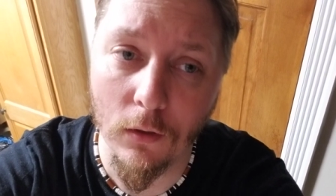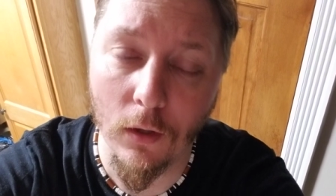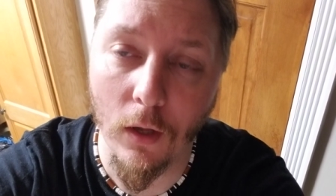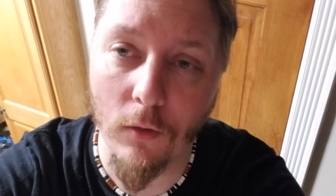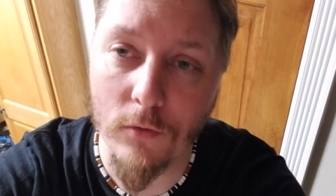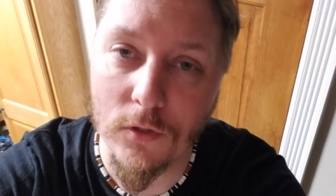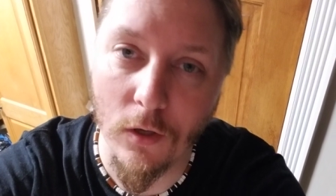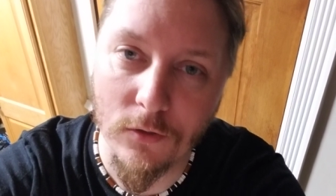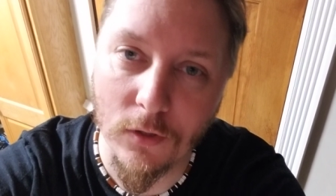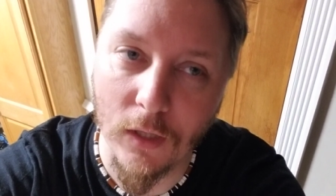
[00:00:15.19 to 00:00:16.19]
Uh, there was an
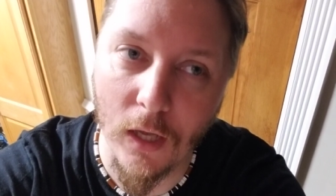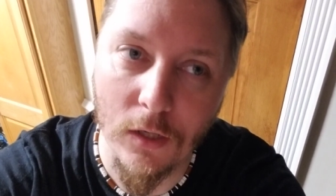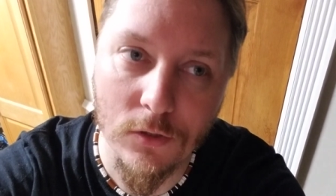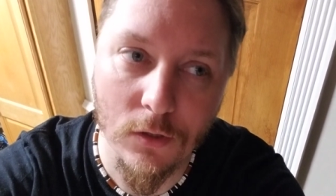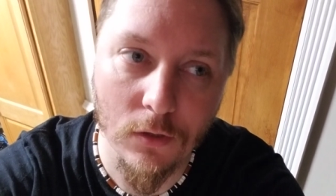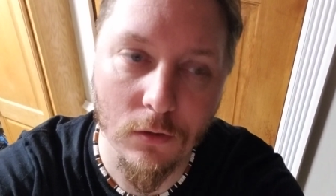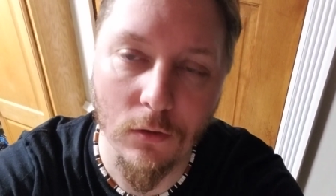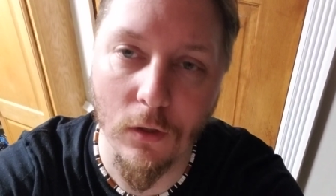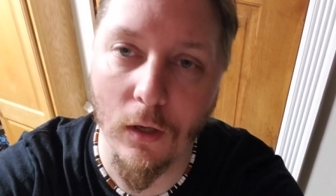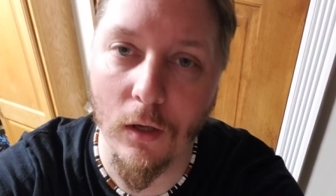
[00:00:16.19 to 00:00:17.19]

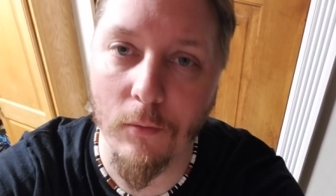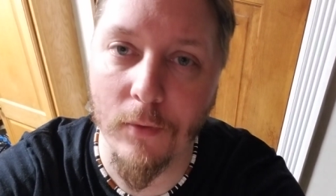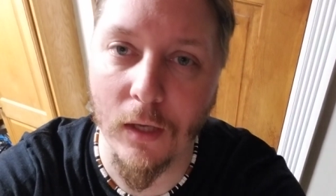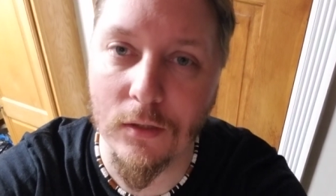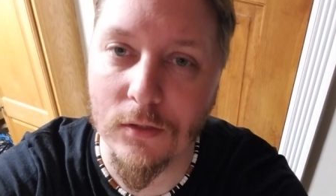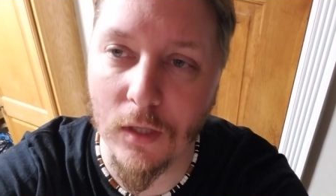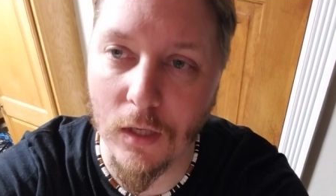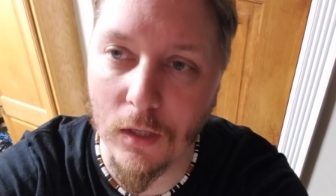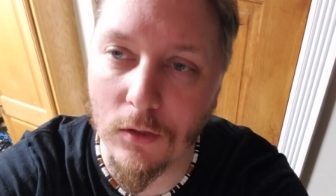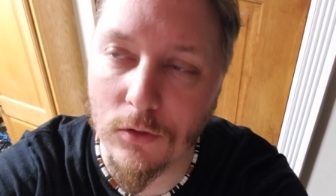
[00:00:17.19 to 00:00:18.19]
altercation uh,
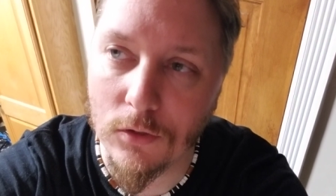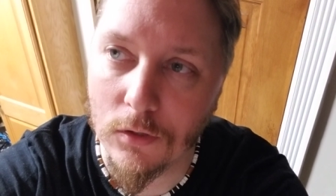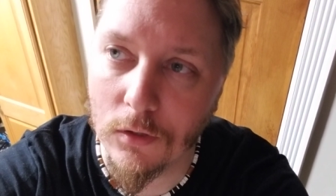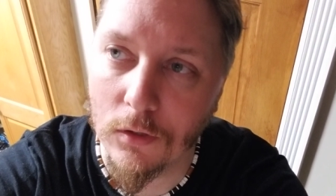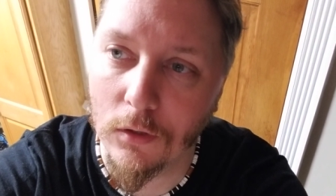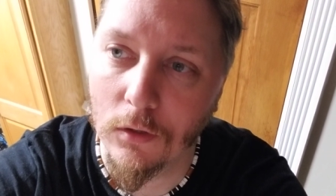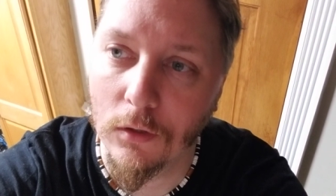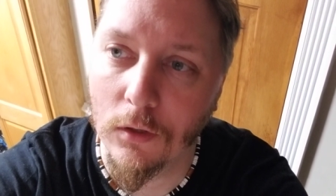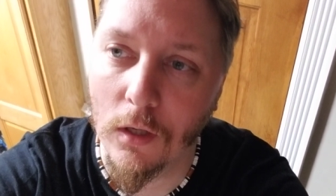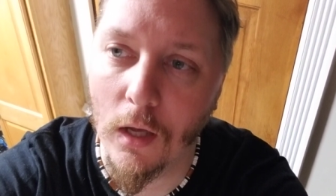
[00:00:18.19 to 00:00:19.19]
backstage.
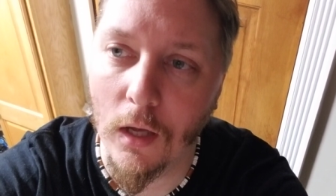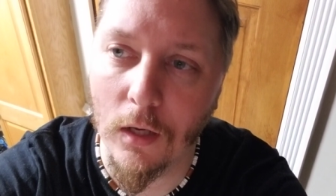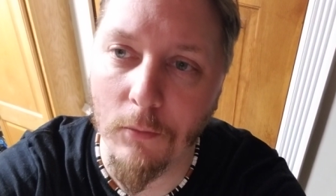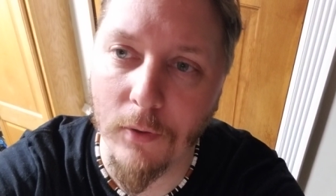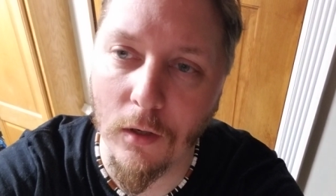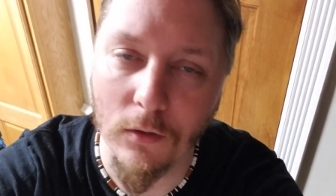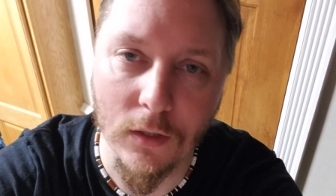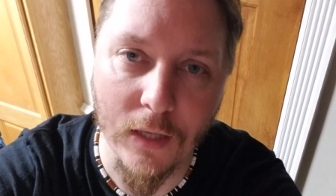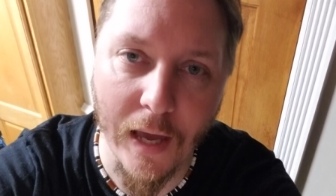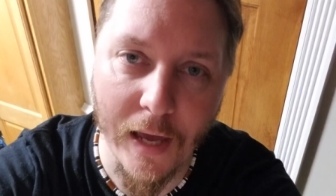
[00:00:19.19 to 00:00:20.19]
And apparently
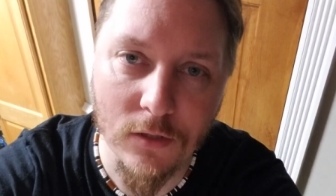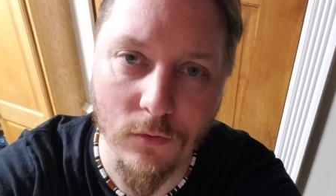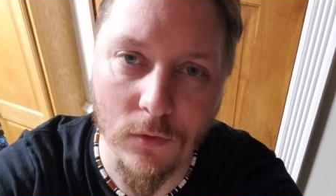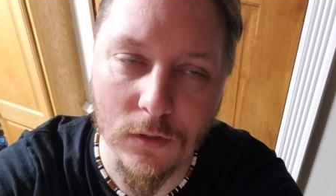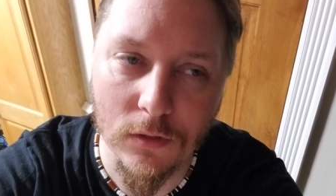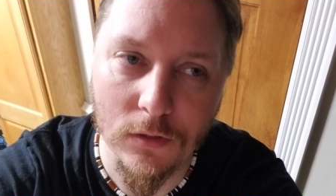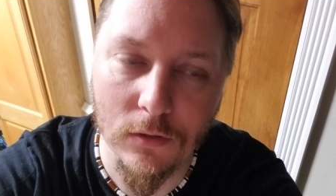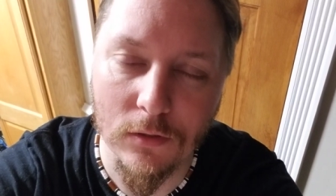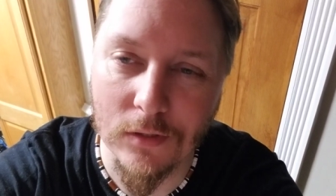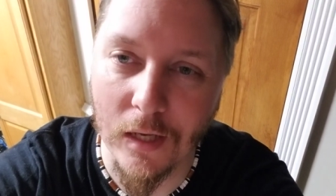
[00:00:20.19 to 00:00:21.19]
Cass was
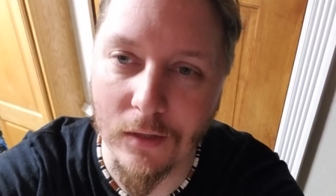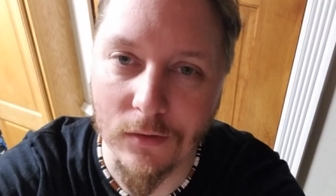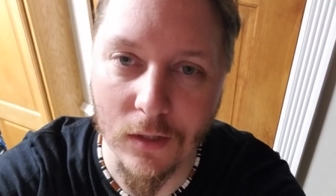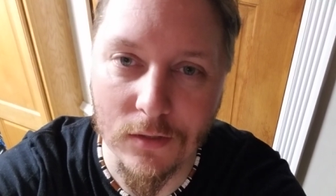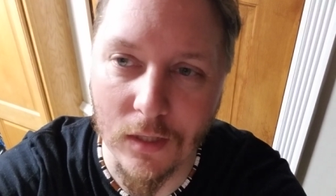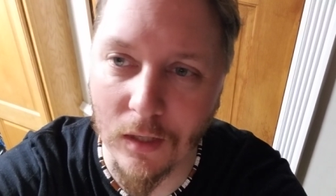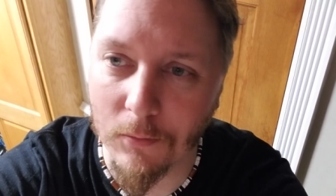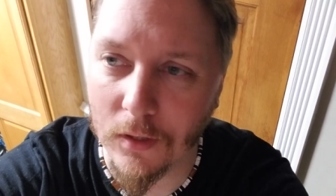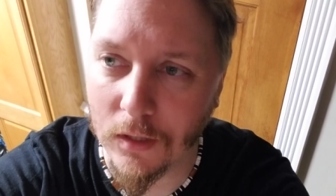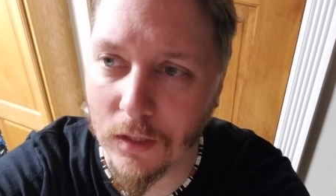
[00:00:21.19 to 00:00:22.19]
saying things like, I'm
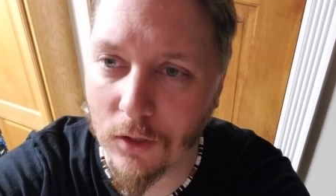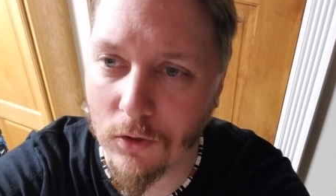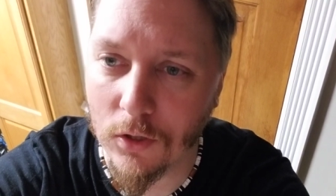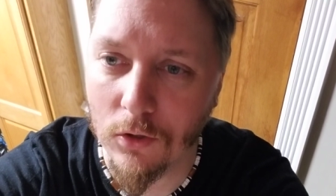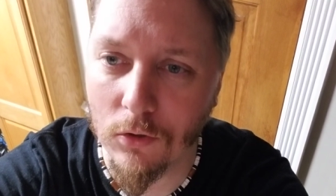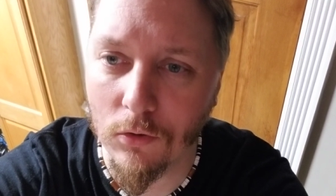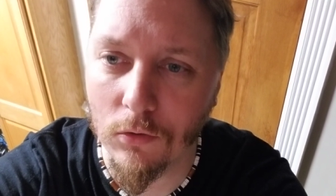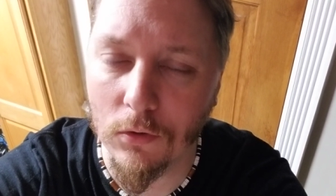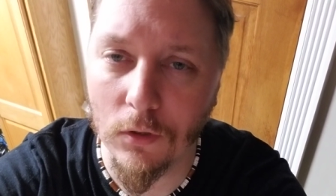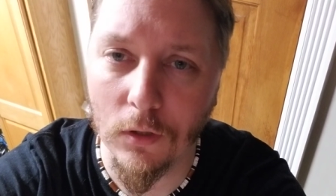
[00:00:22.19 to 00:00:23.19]
going to kill
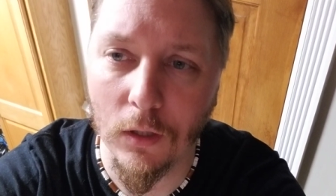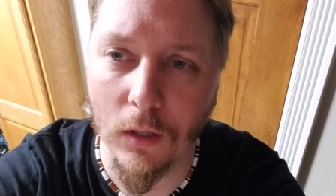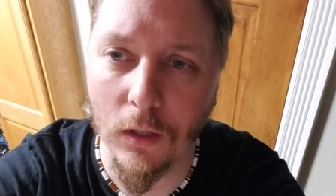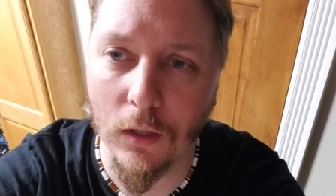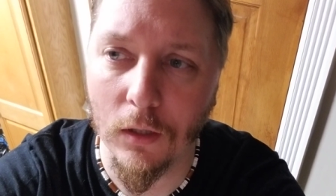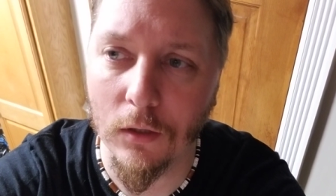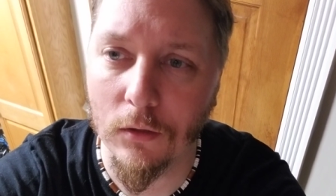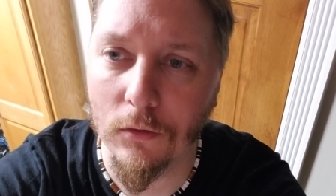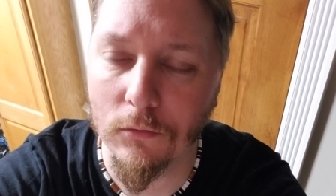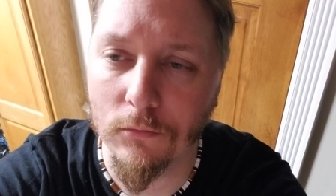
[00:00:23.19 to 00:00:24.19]
you
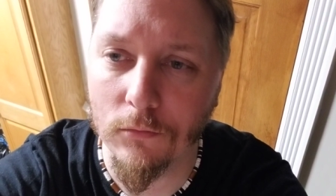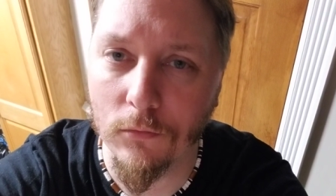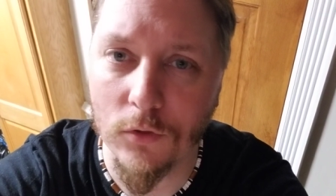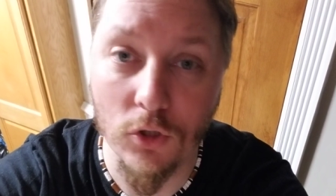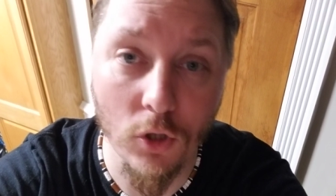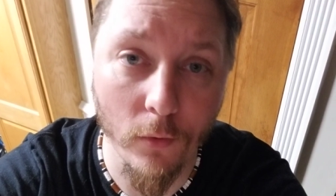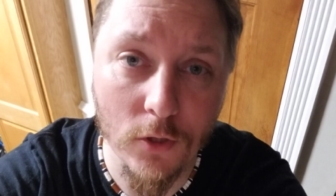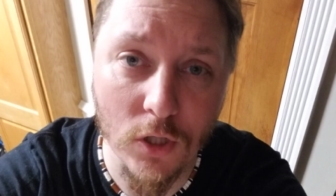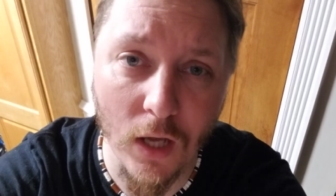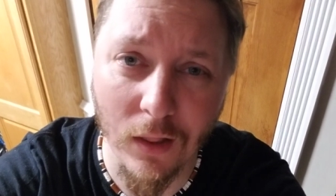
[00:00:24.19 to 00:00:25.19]
uh, to Joey
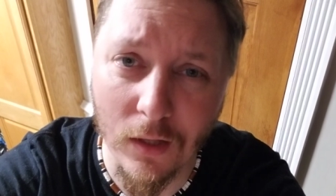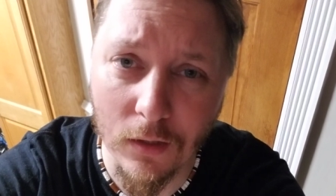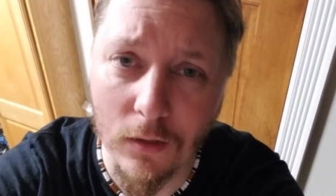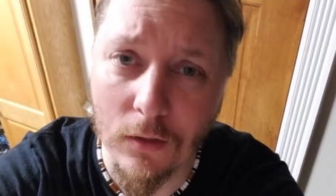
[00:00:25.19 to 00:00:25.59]
Janela